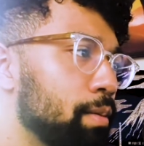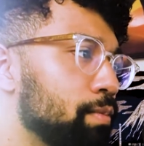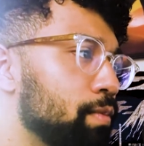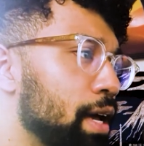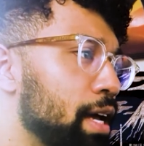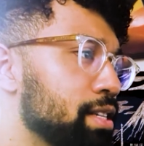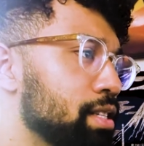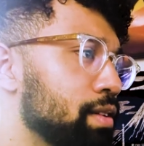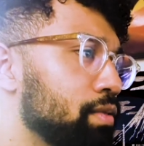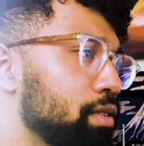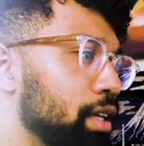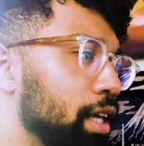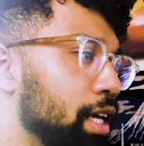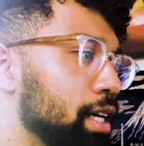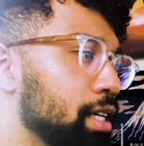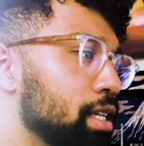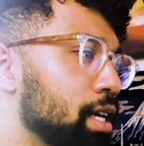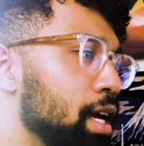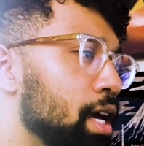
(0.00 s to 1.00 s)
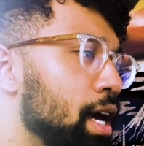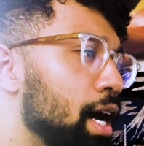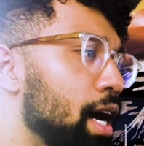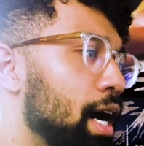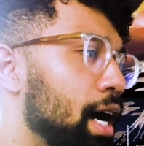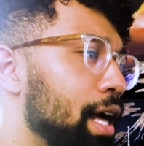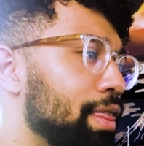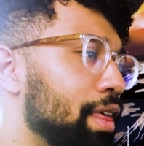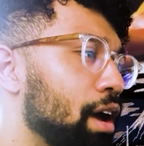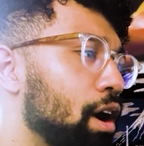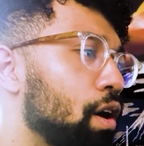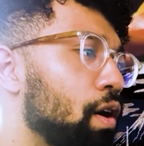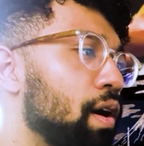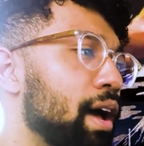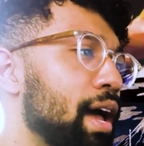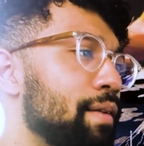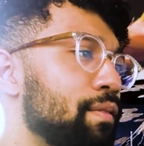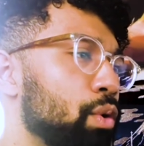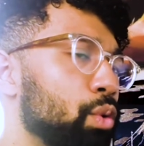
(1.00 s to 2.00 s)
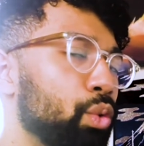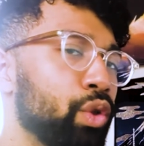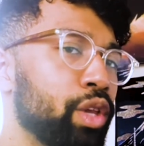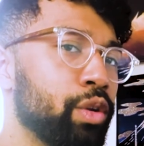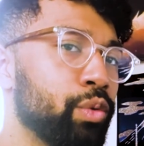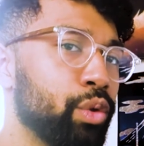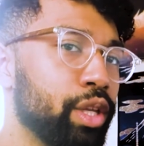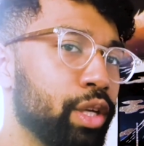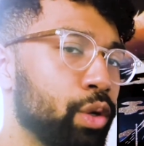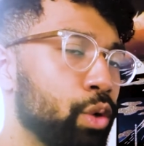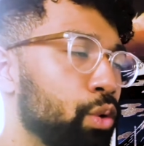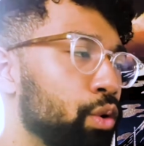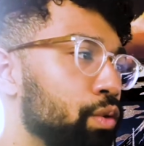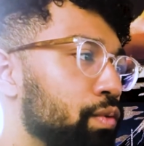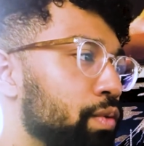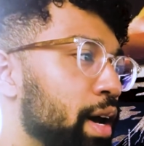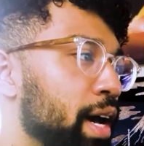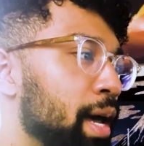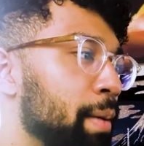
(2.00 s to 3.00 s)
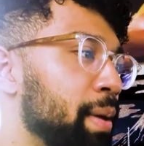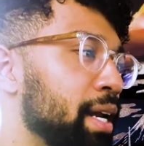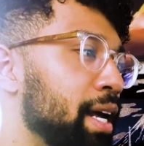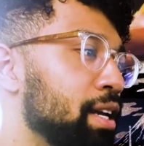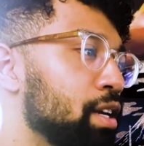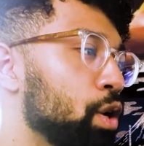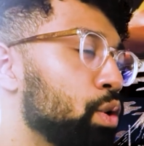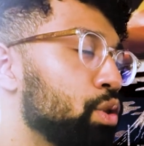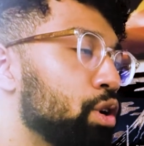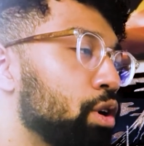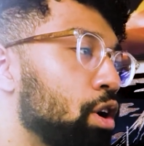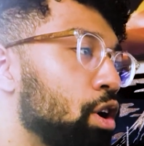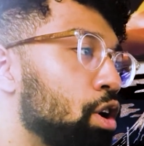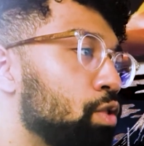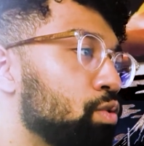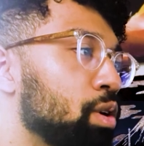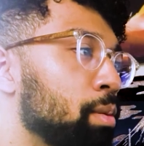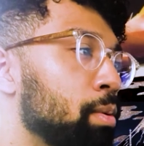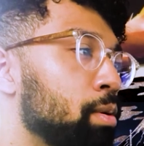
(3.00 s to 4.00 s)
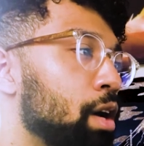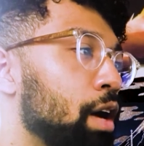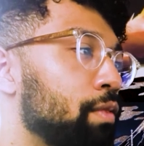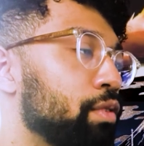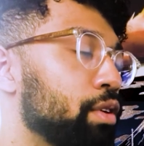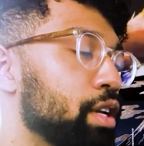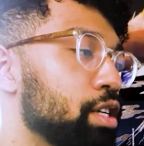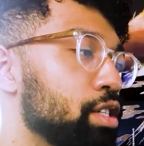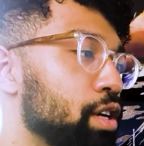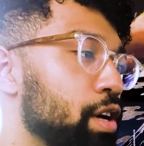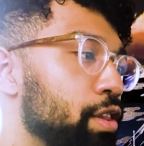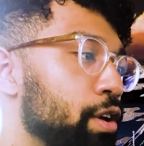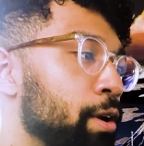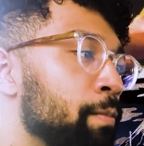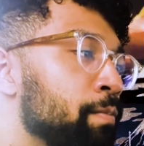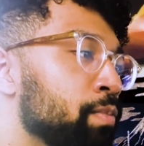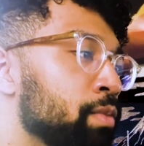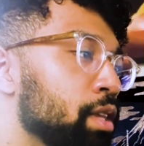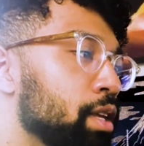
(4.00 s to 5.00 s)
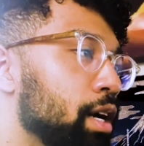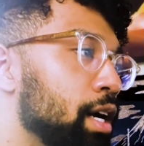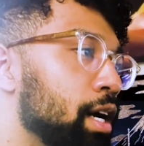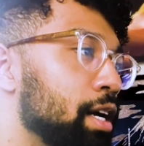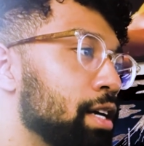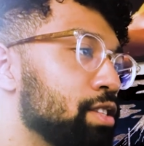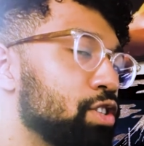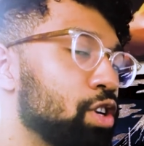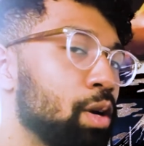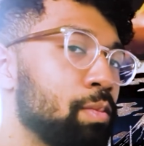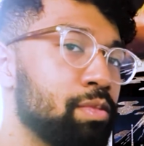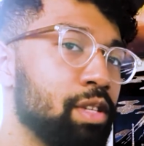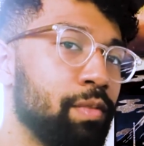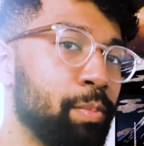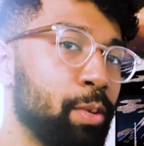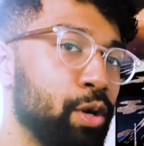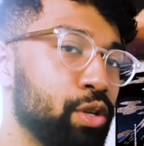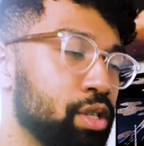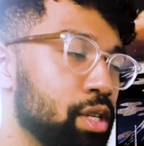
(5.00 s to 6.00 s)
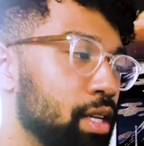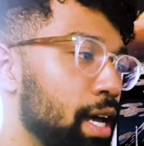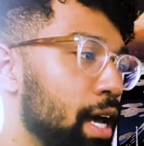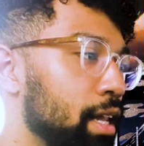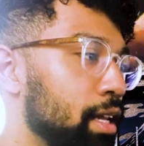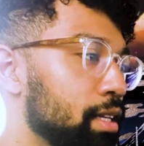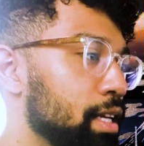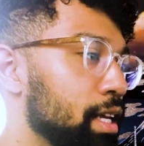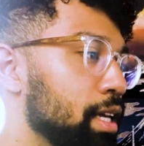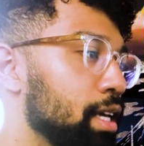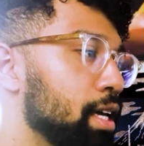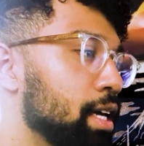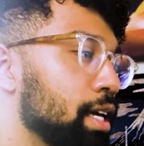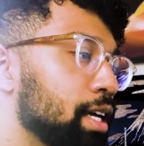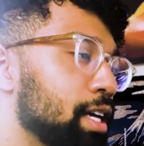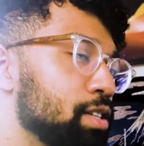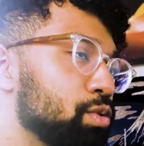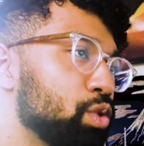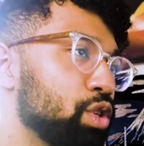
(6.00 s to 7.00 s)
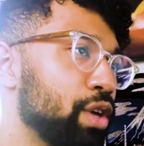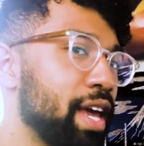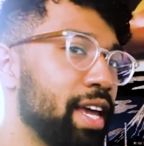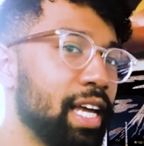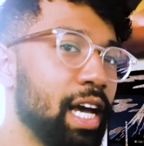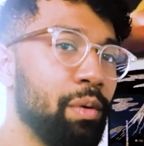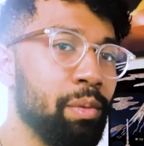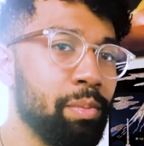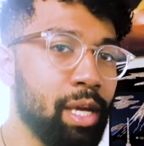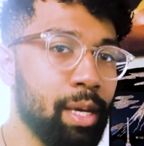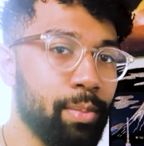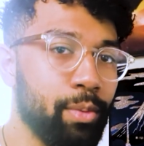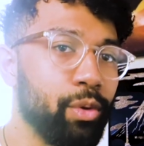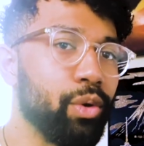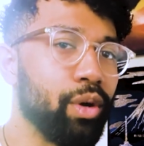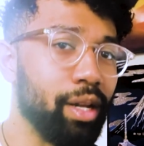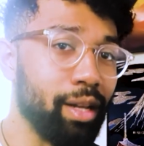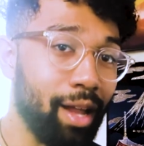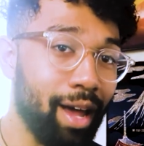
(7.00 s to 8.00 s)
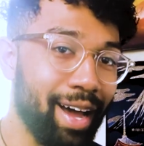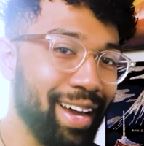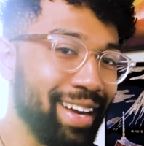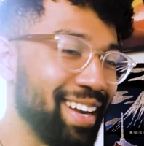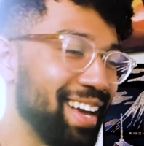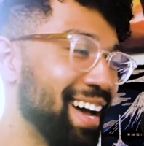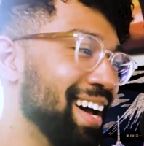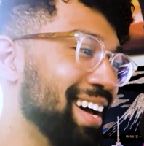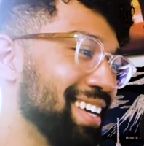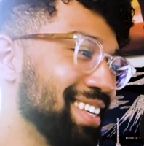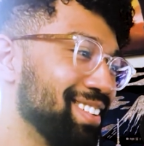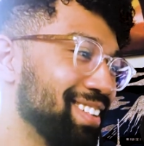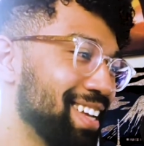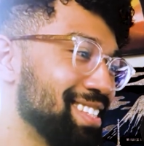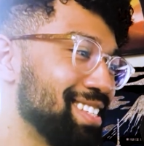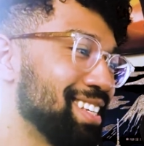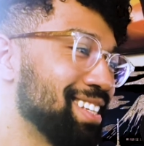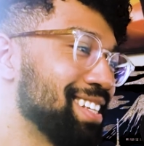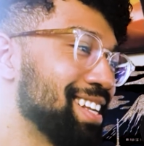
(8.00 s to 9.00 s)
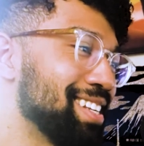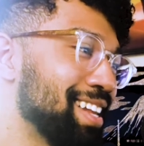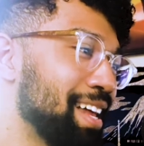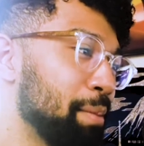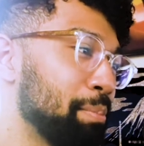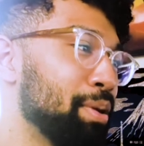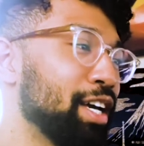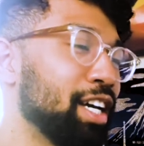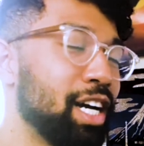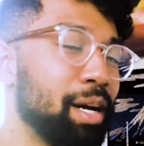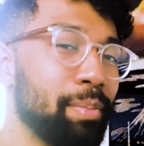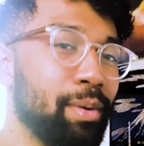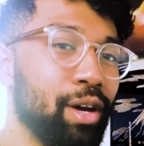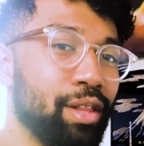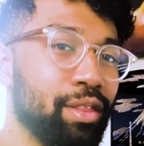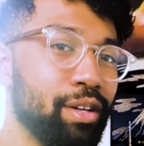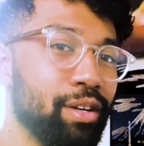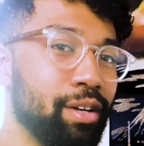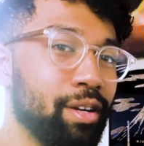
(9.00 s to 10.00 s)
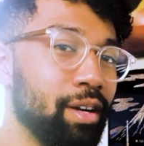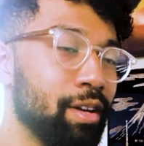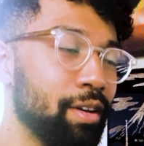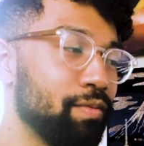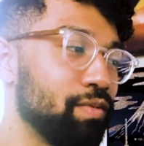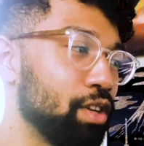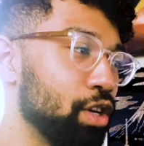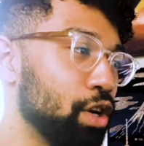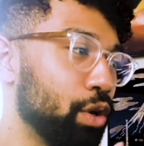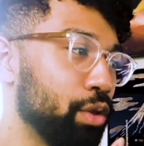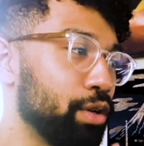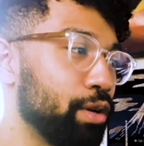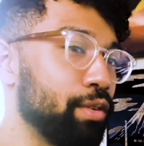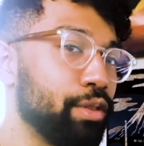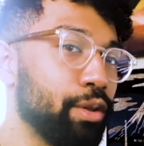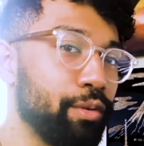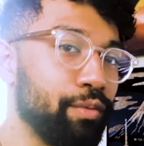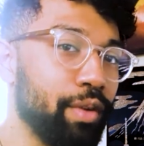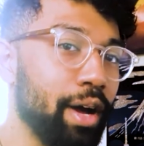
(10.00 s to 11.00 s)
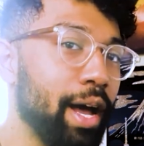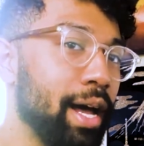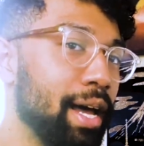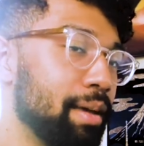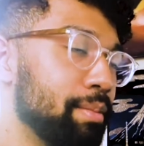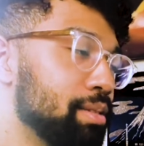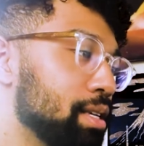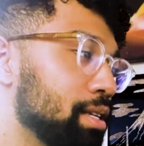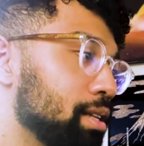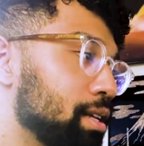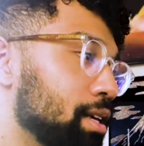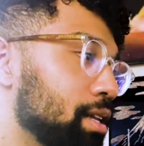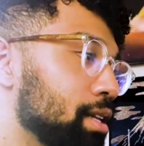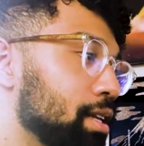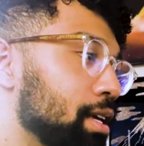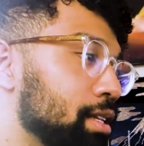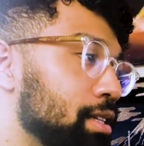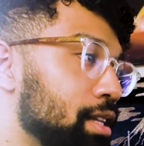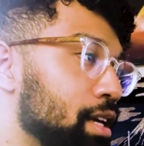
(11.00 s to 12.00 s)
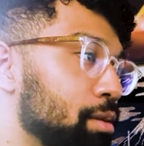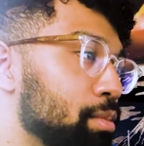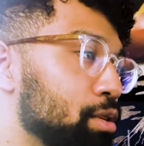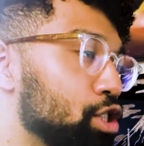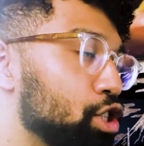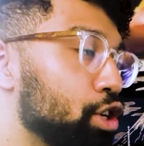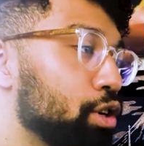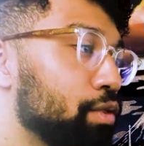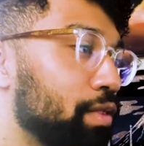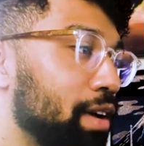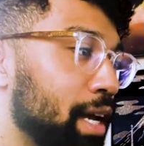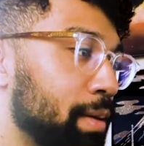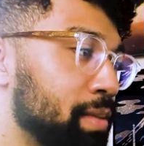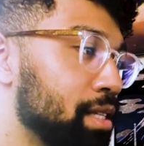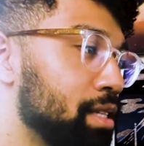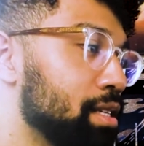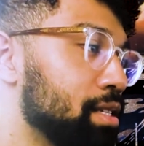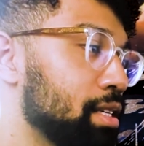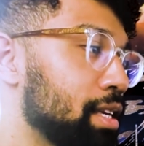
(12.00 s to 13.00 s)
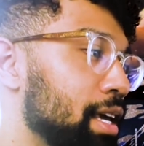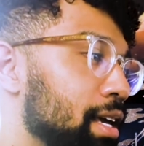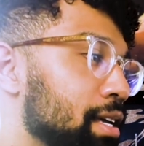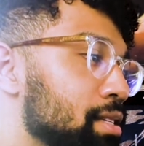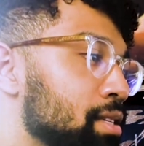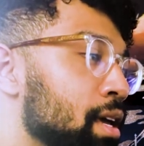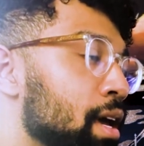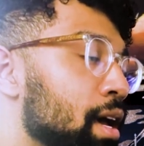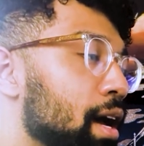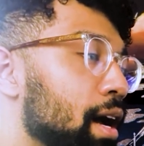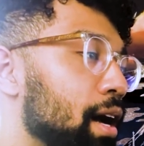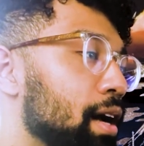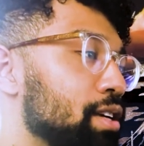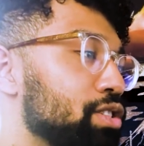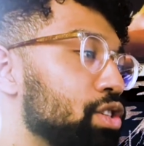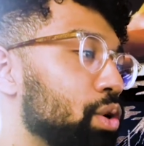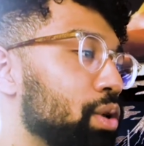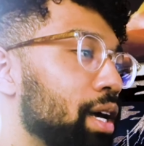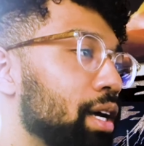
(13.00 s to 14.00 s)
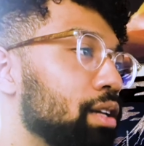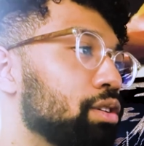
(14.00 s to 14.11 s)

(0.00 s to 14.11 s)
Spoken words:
as of late, they all have a really cool vibe, and I know they're all rubbing off on each other in terms of personality, because when you hang out with people a lot, you get to like pick up on their, you know, their vibes and their mature vibes in this case. So like